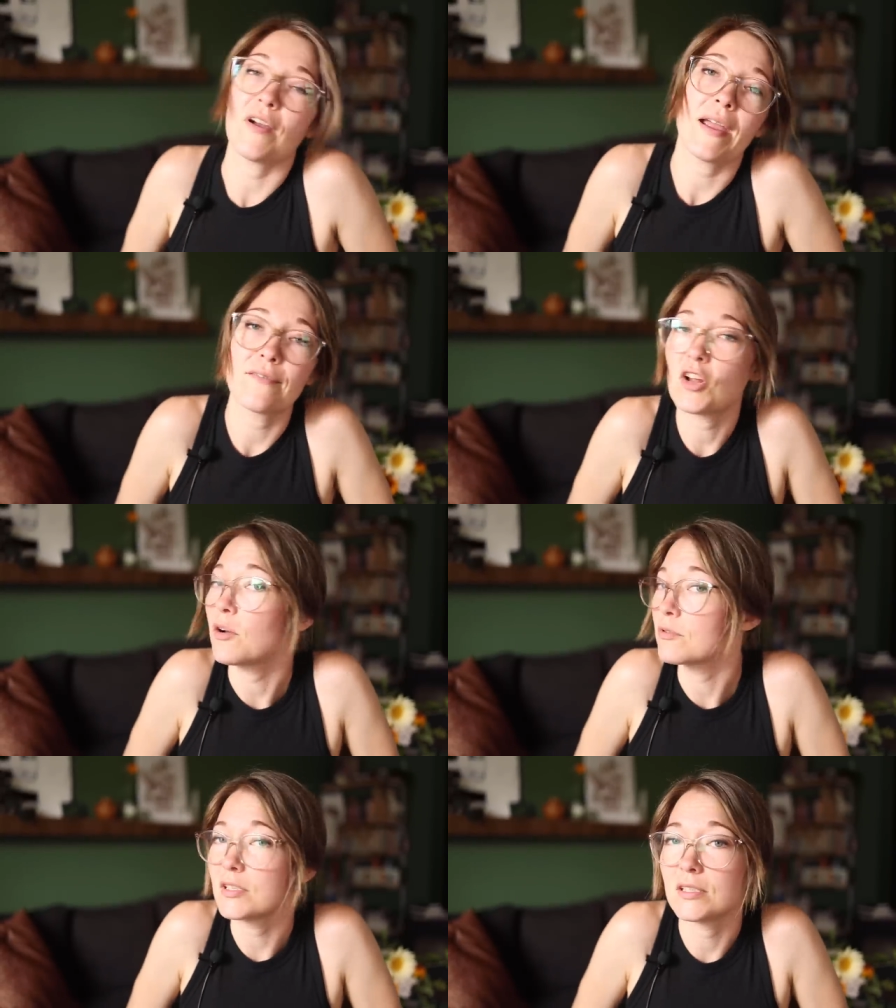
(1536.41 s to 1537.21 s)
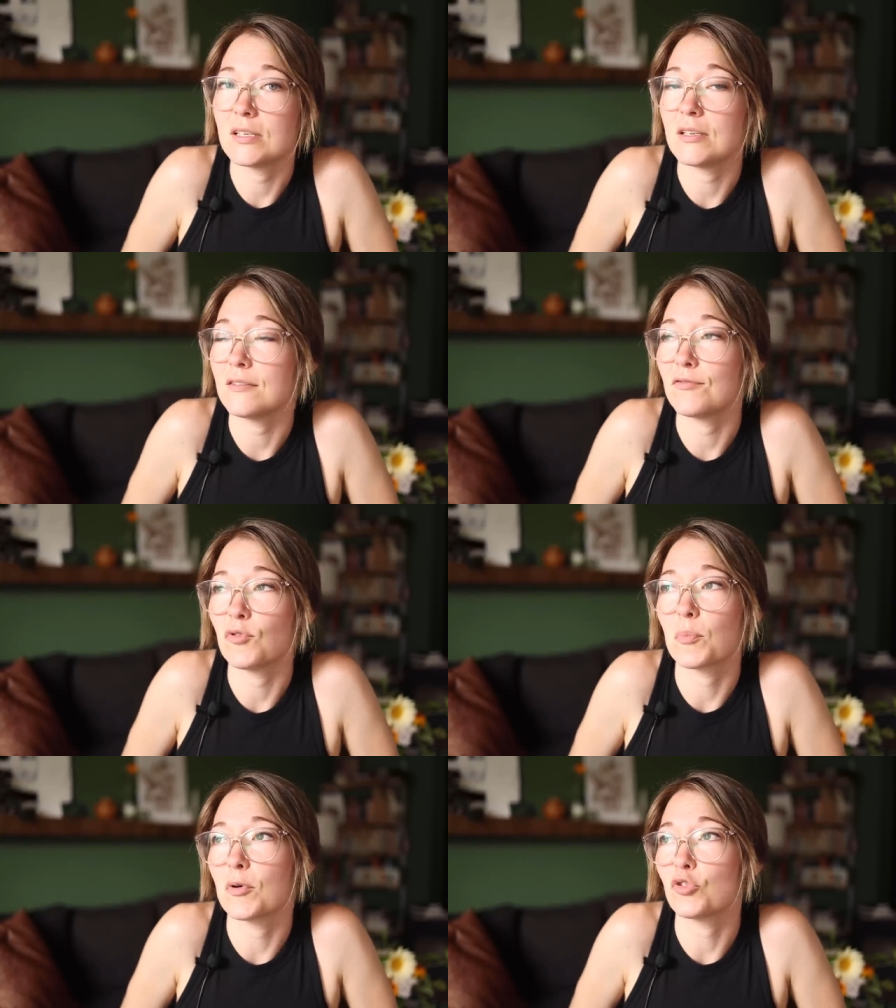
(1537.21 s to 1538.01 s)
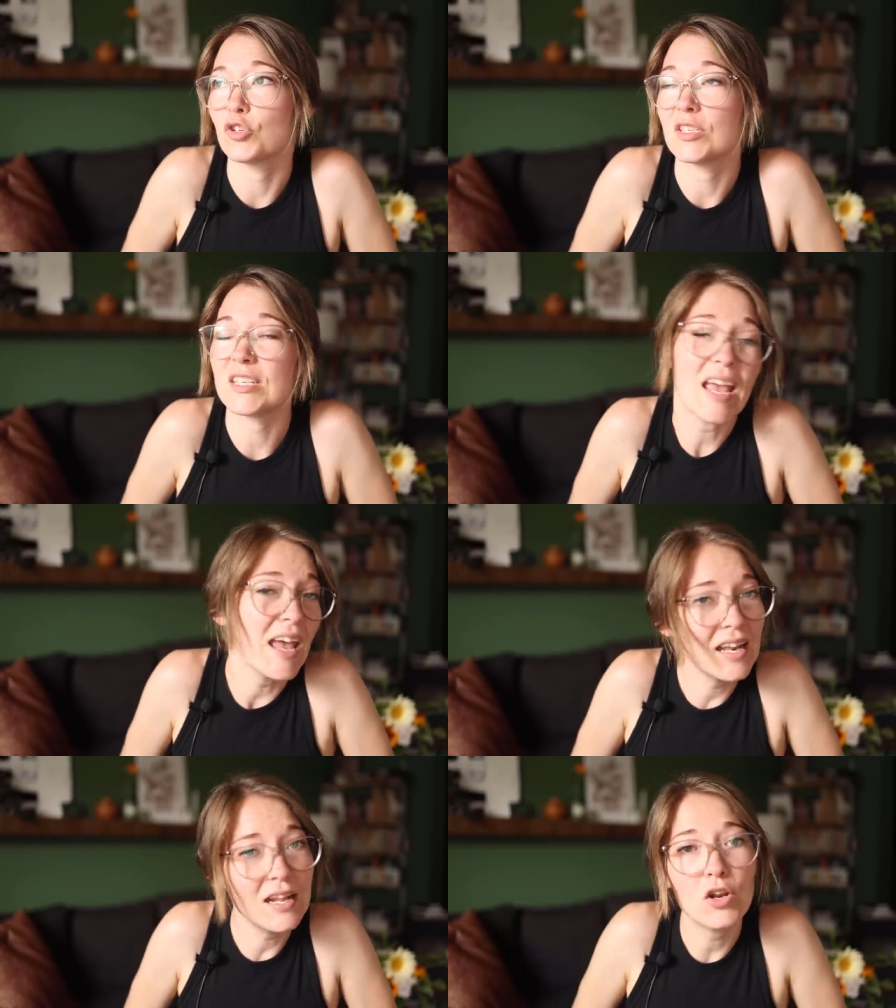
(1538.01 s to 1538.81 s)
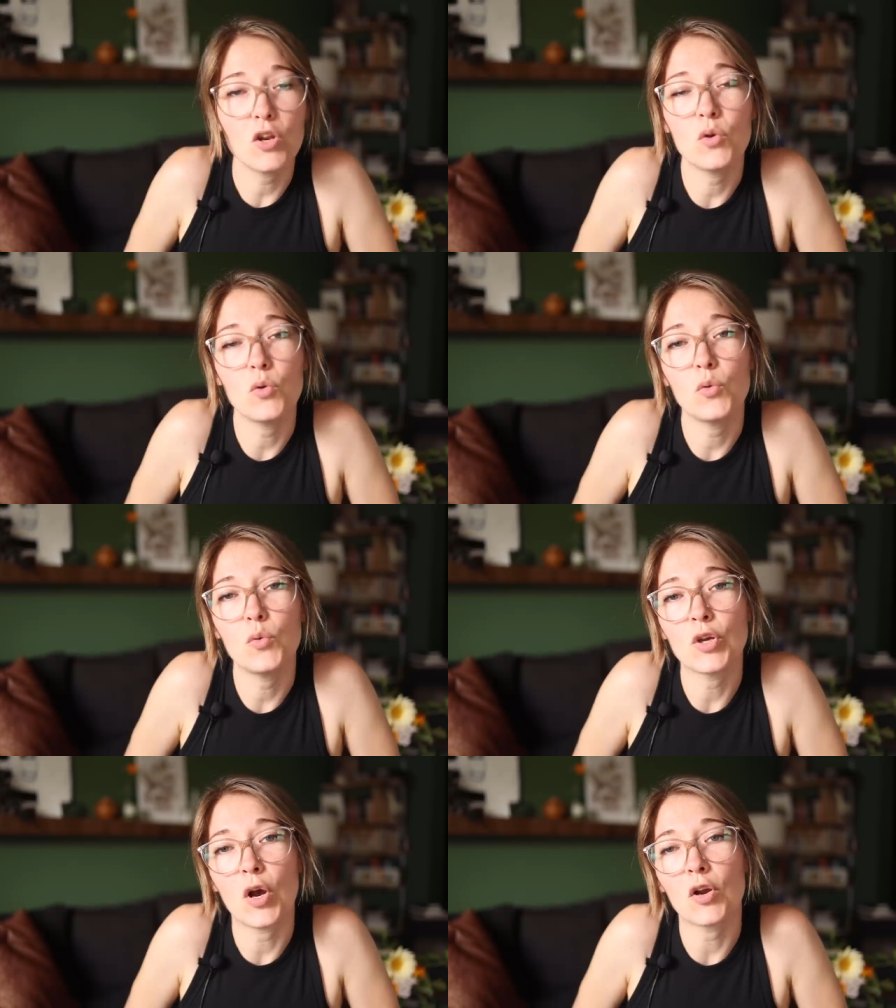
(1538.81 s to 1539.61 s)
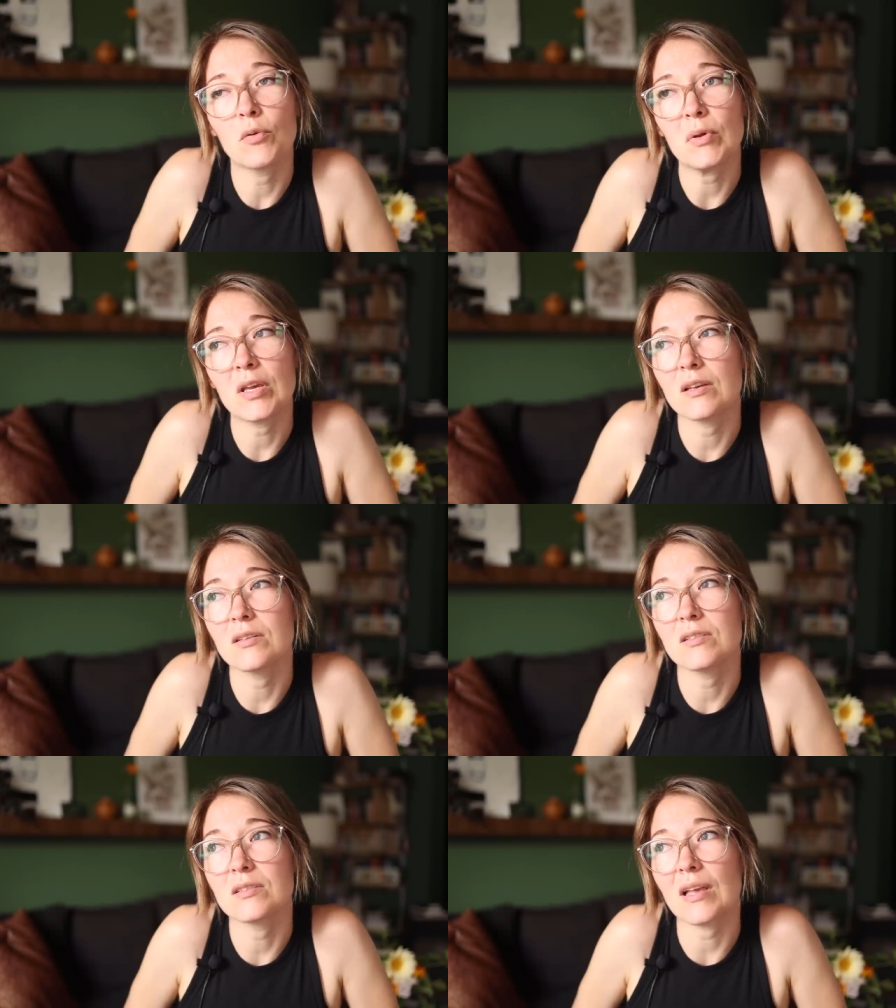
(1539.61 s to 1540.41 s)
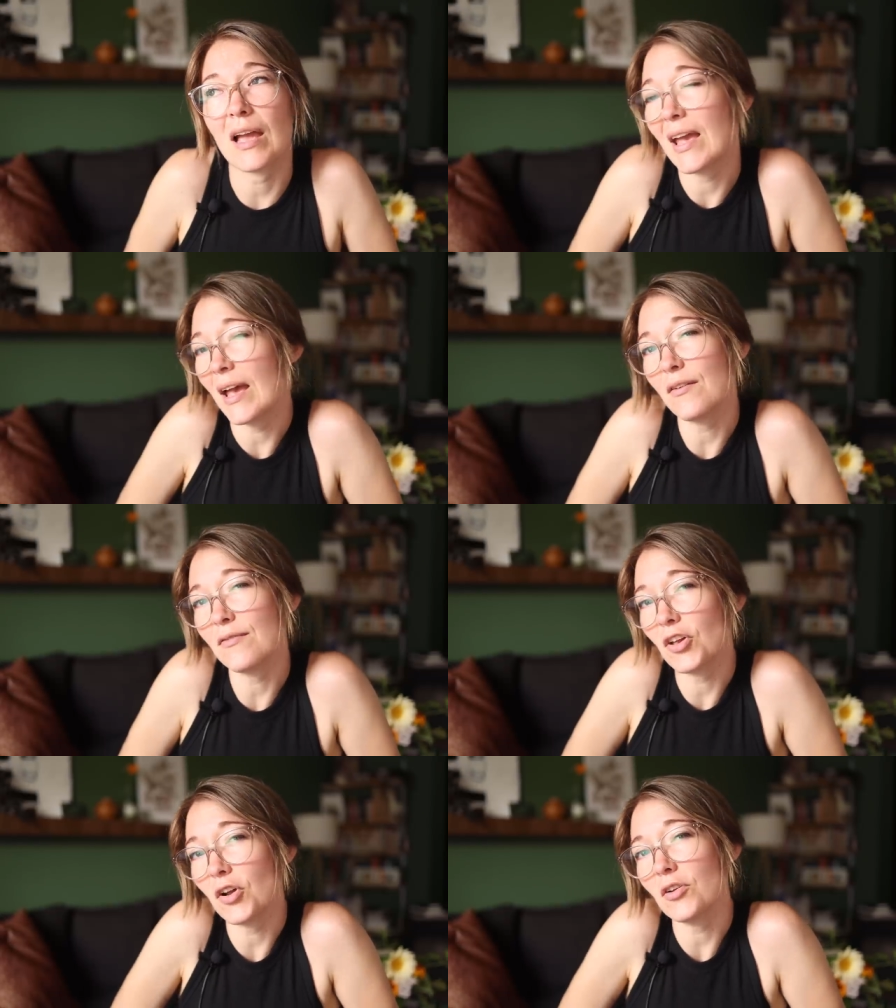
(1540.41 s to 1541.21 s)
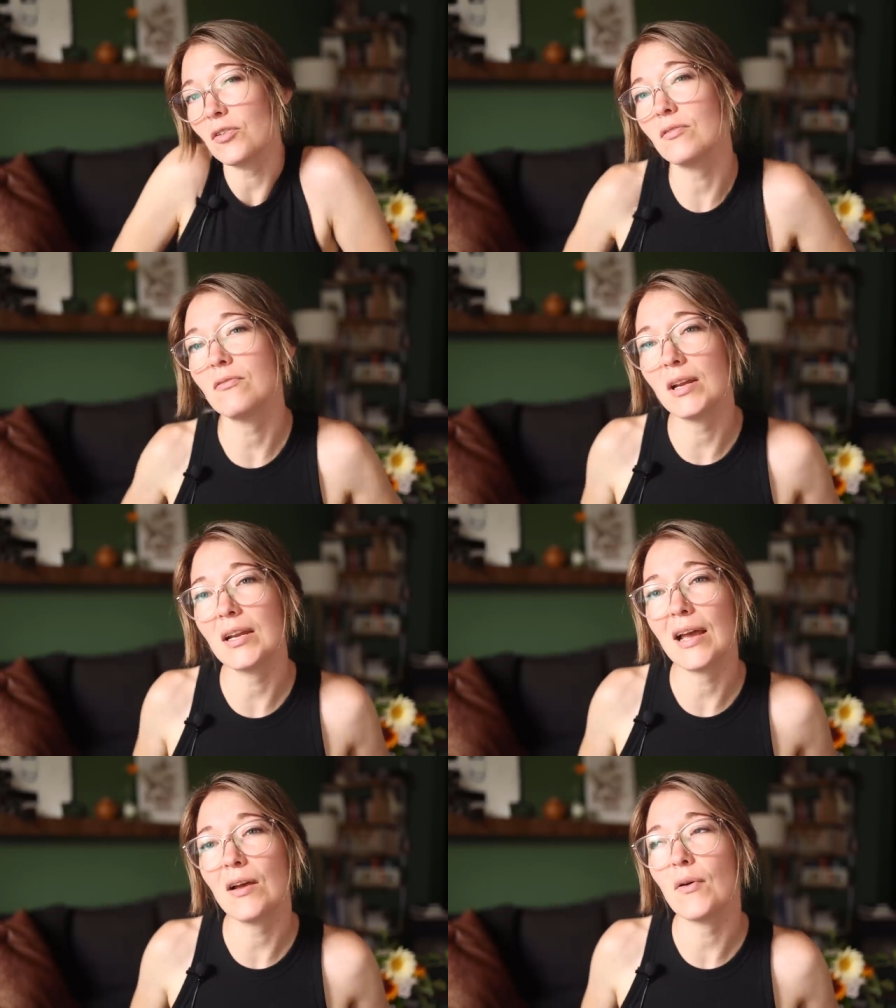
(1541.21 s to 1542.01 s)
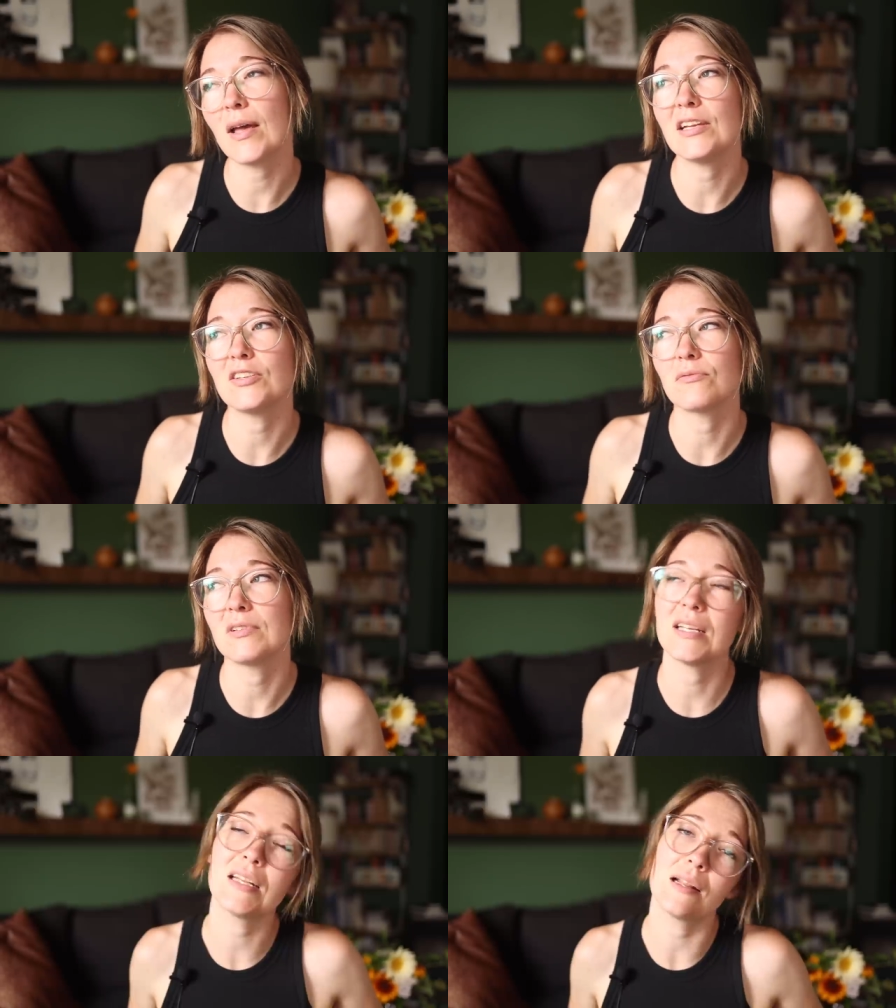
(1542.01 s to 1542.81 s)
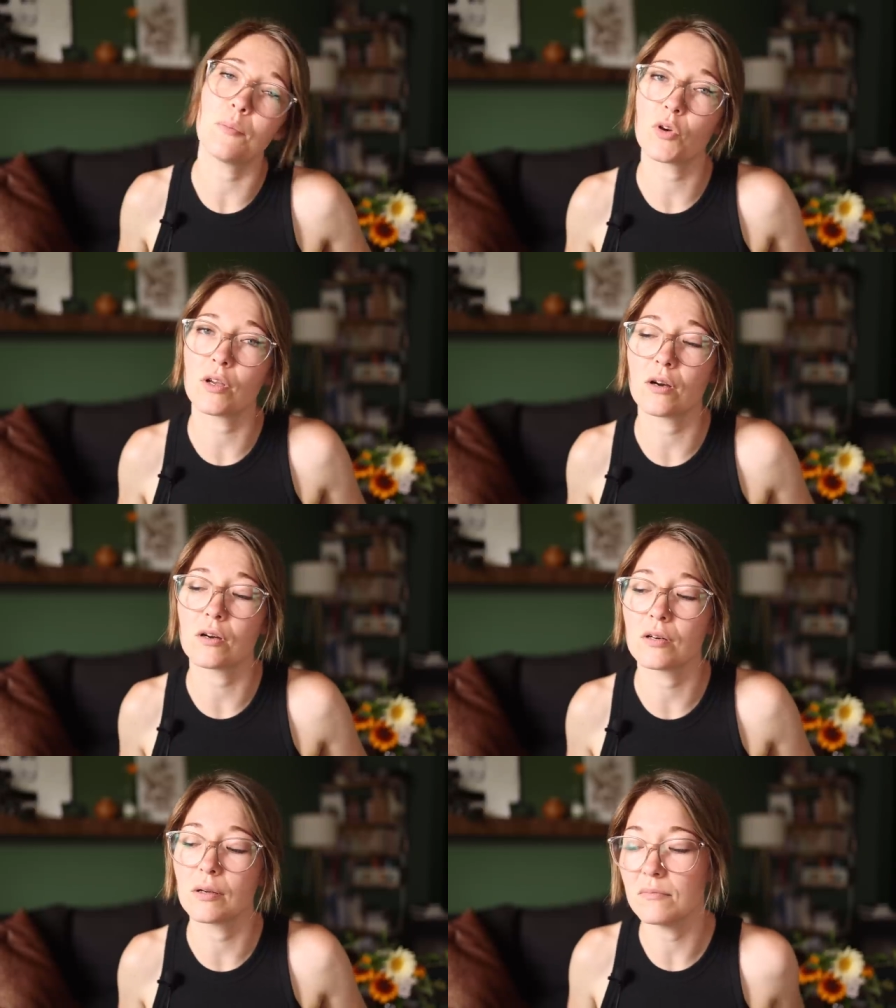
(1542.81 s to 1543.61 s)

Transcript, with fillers: I have not received or purchased any new yarn because I have yarn right now and I don't need any more yarn.